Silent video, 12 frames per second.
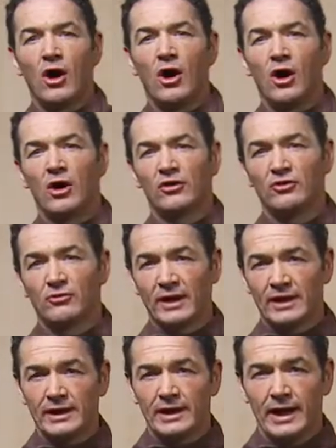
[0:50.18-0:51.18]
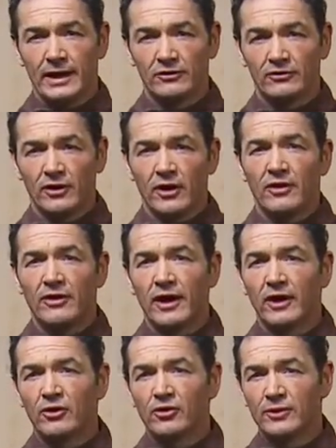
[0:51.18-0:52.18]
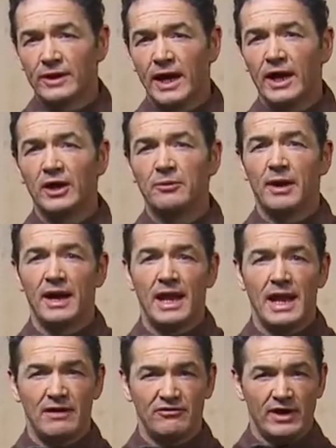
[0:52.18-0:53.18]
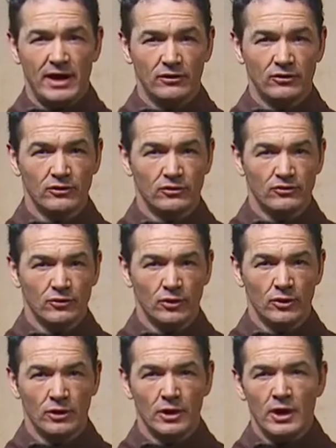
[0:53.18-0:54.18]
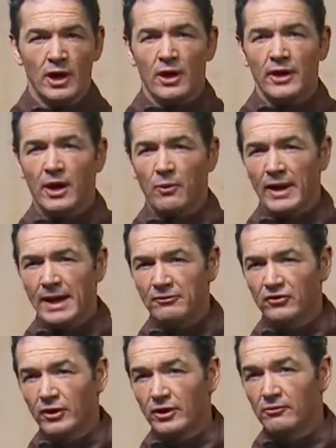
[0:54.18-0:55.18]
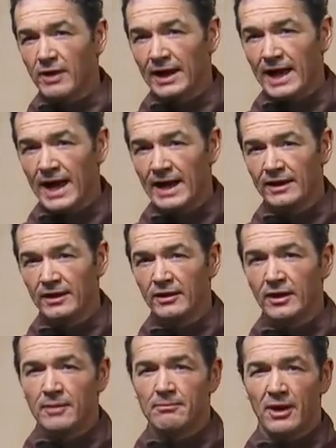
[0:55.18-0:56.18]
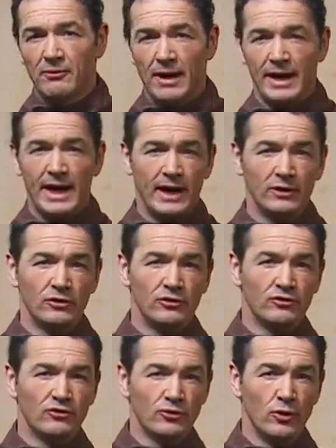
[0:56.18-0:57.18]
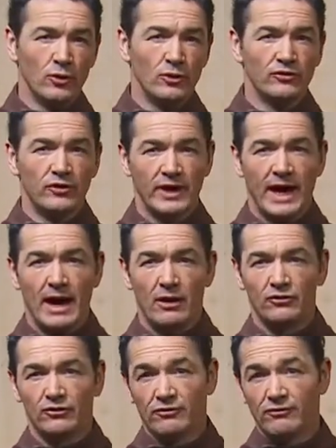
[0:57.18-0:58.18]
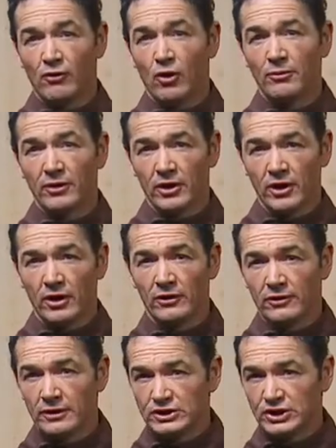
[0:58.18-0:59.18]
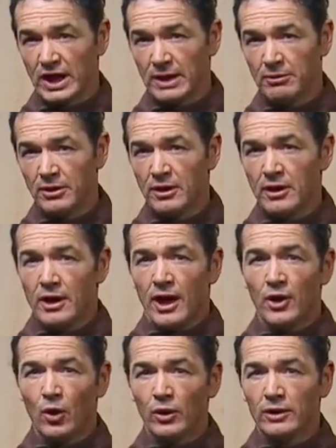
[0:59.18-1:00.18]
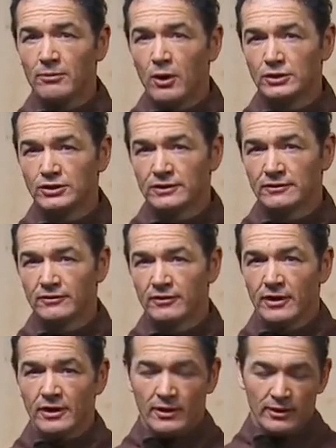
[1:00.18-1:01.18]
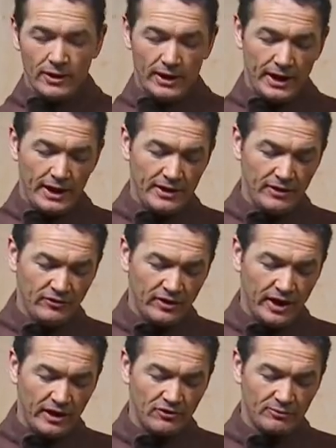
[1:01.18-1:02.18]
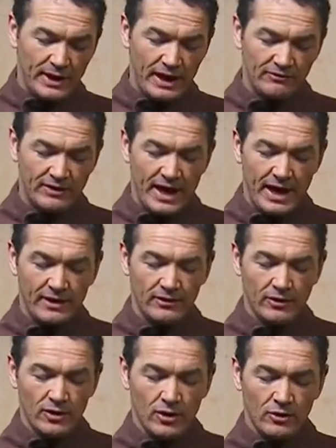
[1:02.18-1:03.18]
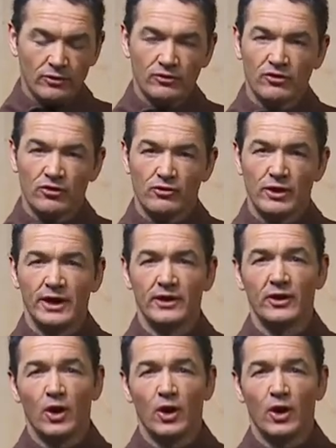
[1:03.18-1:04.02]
are directly linked. They're created by left-hand control. Now, when I'm turning right-handed, my right hand controls the gouge to form the cut, the shape, and all the motions. In this case, my left hand was creating the